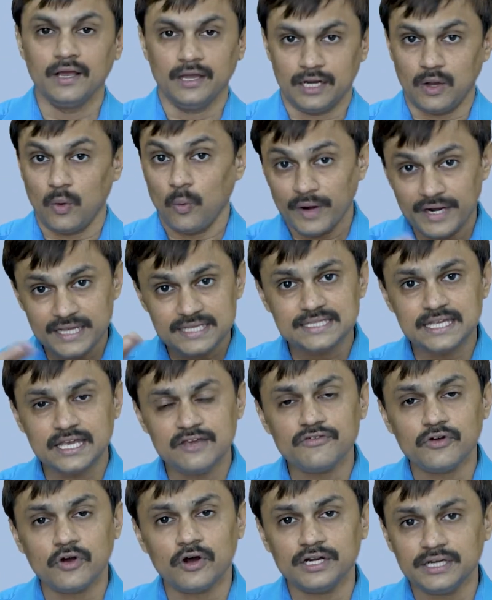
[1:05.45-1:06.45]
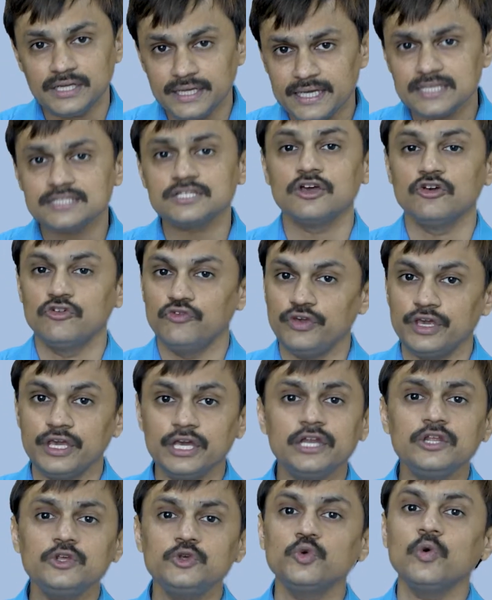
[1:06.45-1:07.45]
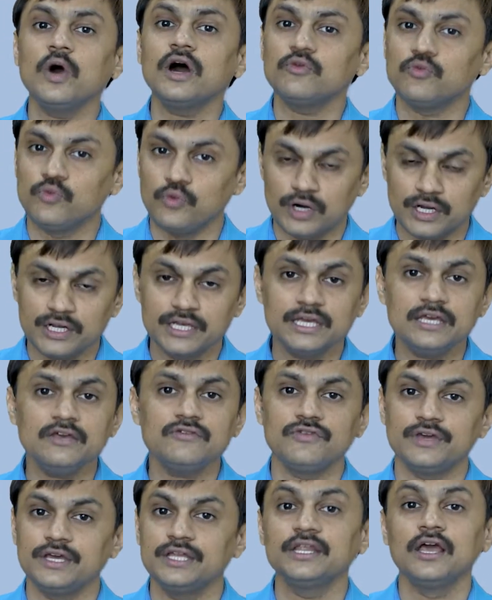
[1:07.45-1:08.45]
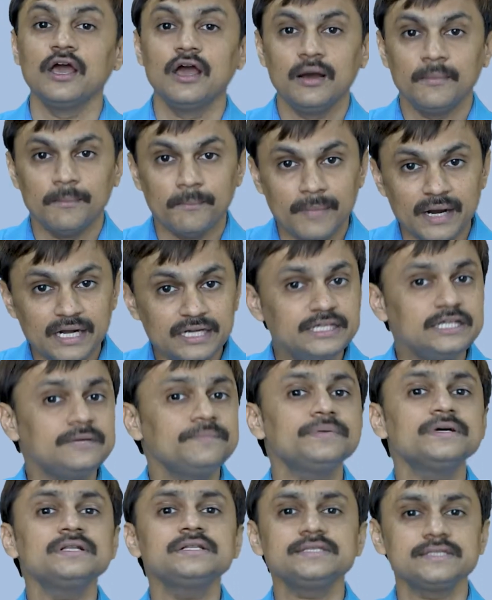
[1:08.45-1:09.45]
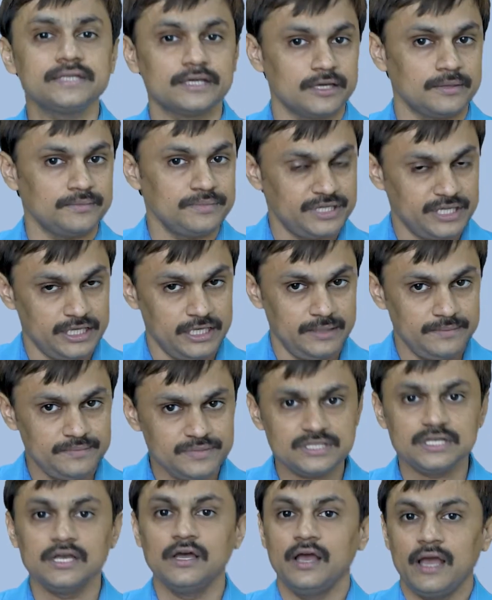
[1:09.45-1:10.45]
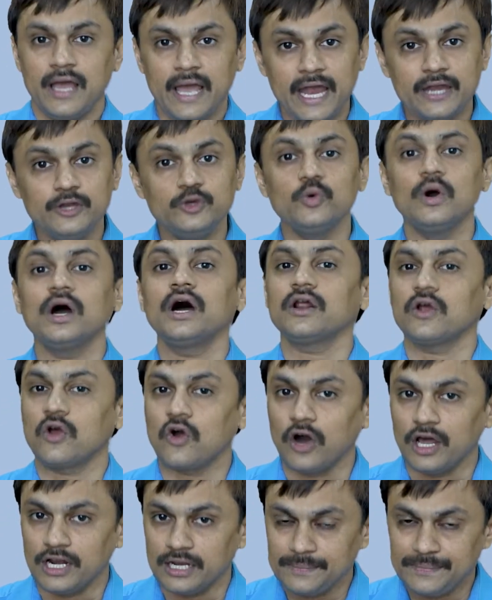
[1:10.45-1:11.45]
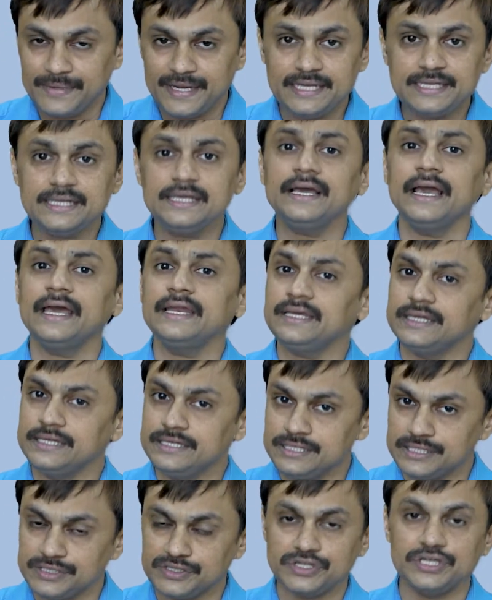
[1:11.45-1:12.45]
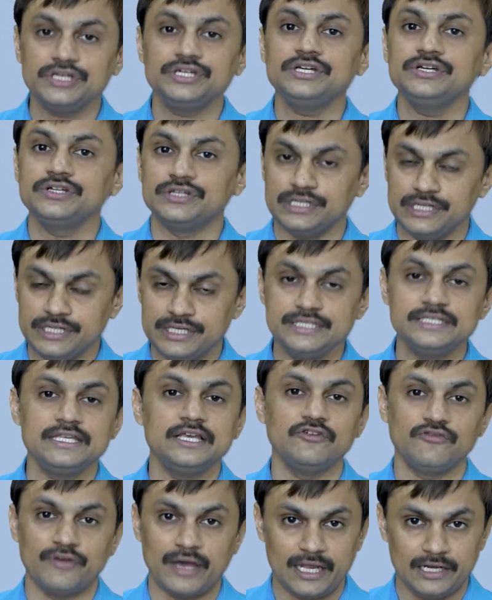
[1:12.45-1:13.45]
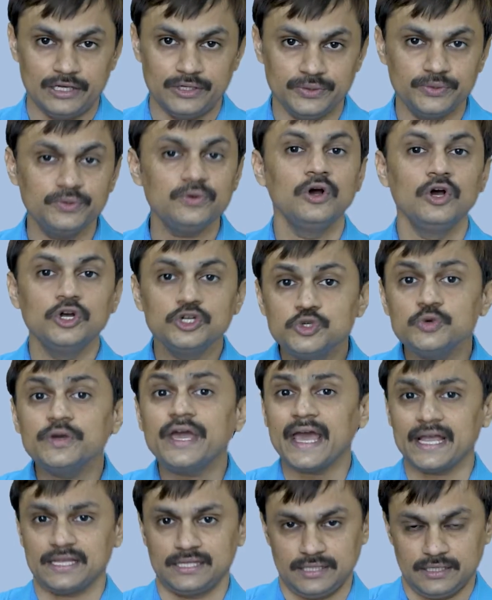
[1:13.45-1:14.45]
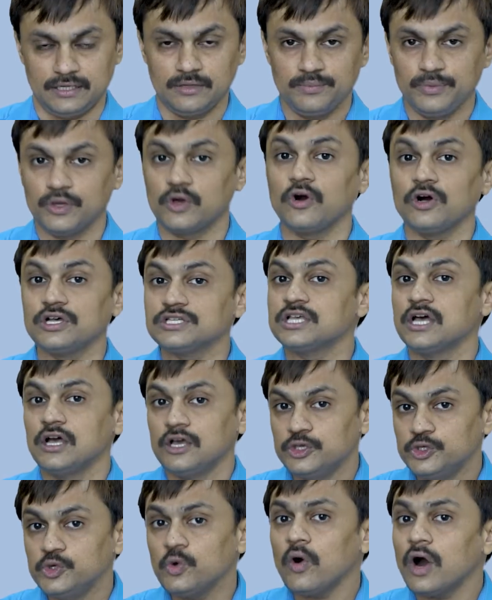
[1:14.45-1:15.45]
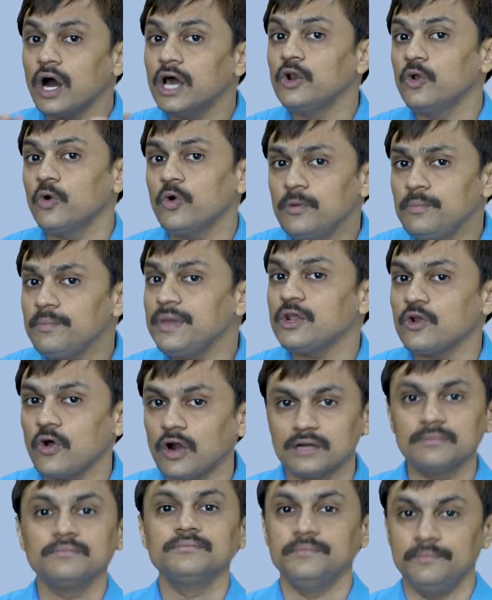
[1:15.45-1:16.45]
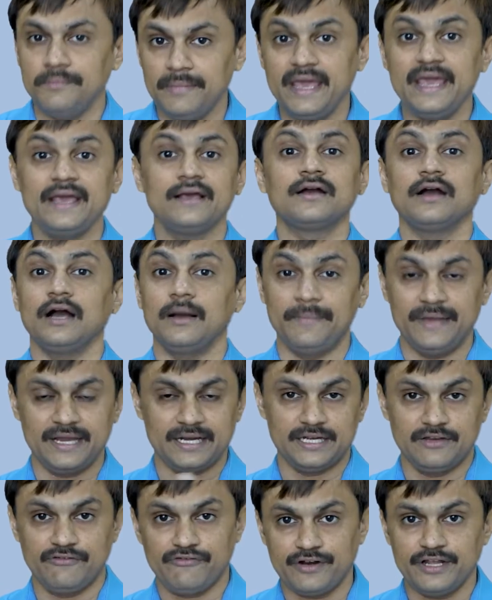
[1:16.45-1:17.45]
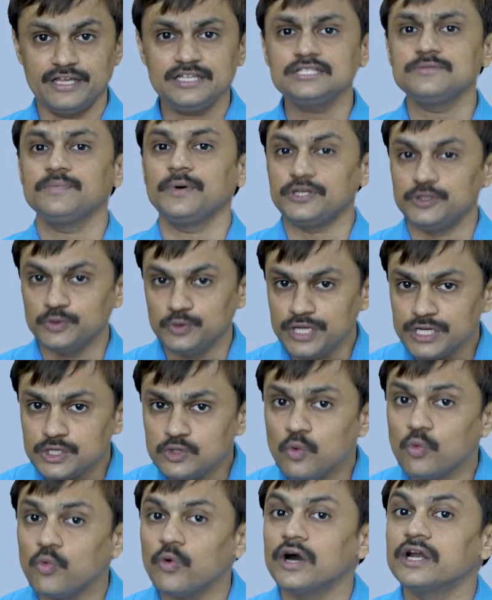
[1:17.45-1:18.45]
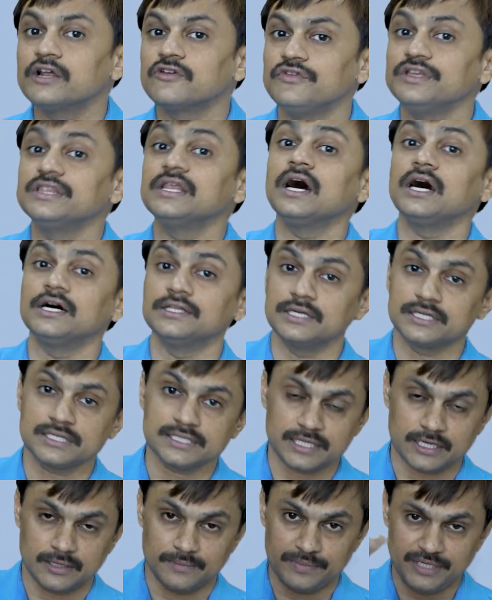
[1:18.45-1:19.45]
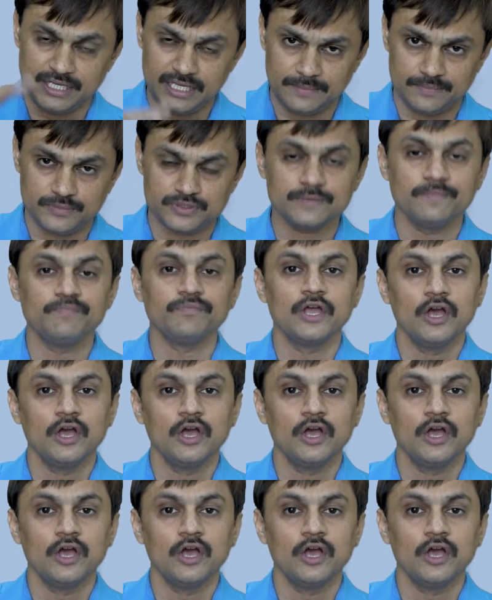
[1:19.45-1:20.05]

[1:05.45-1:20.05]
Now, what is safe context? Where you are working with multiple Scrum teams and you are collaborating and integrating, releasing value together, because you alone may not make a big difference, but you need to work with other Scrum teams.